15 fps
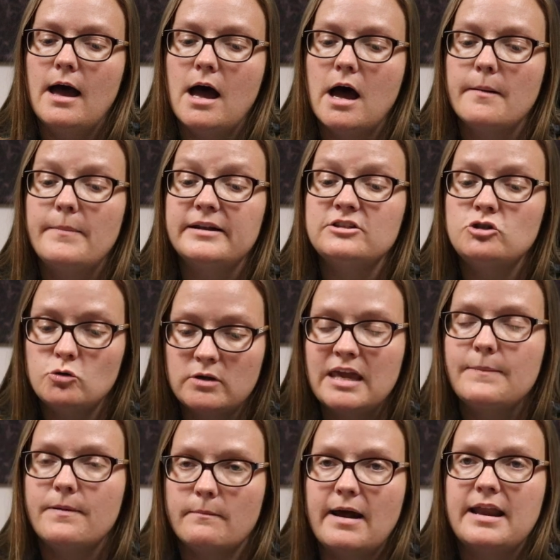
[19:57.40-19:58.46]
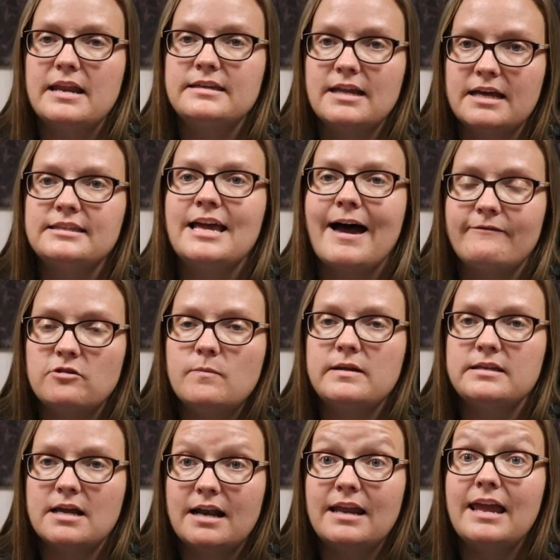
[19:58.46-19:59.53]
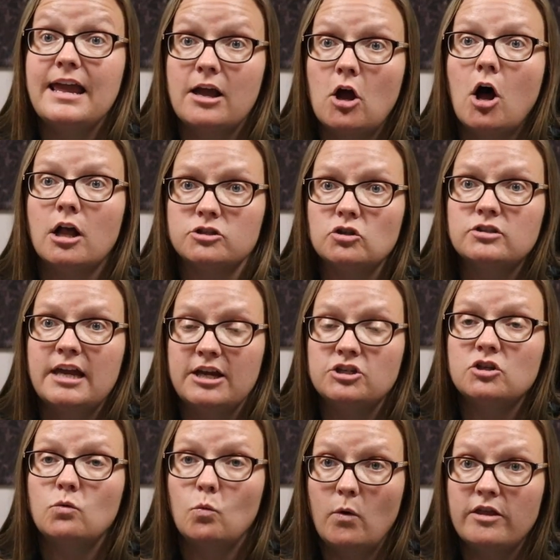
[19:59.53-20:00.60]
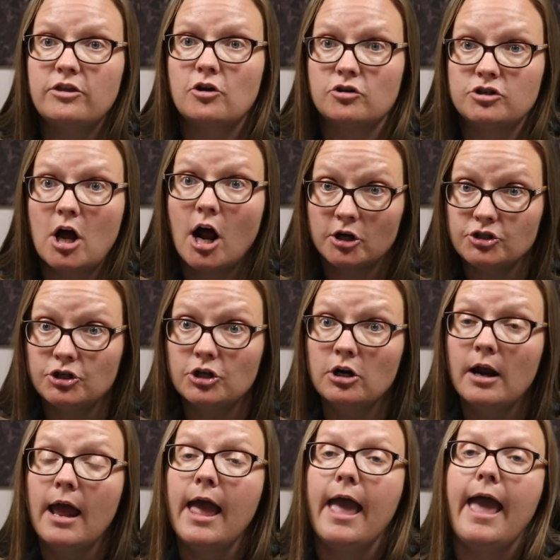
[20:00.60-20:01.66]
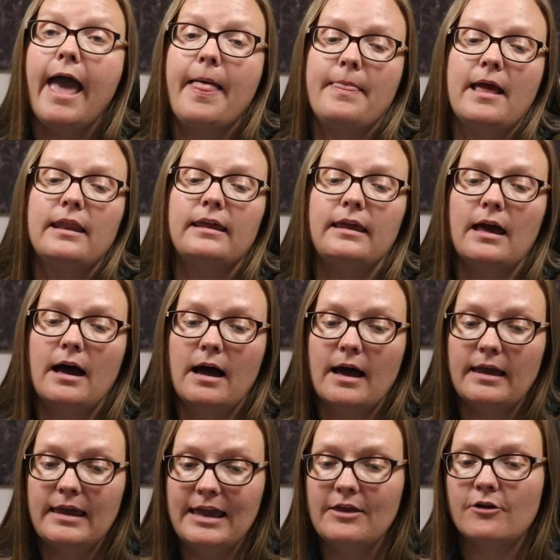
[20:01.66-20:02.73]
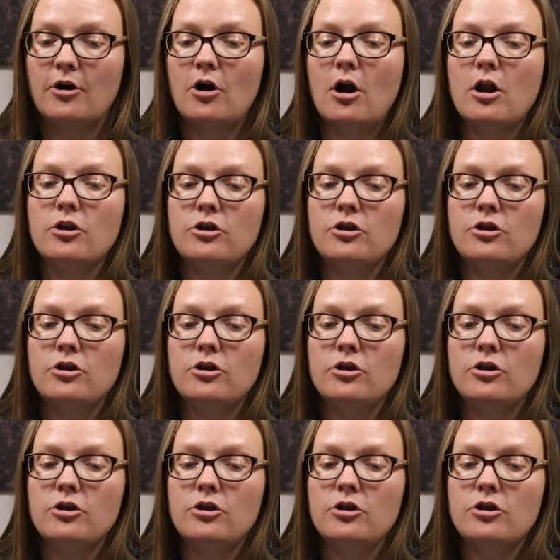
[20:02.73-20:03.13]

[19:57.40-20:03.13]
Uh, but do keep in mind it does have to be done in consultation with your doctor and then uh, either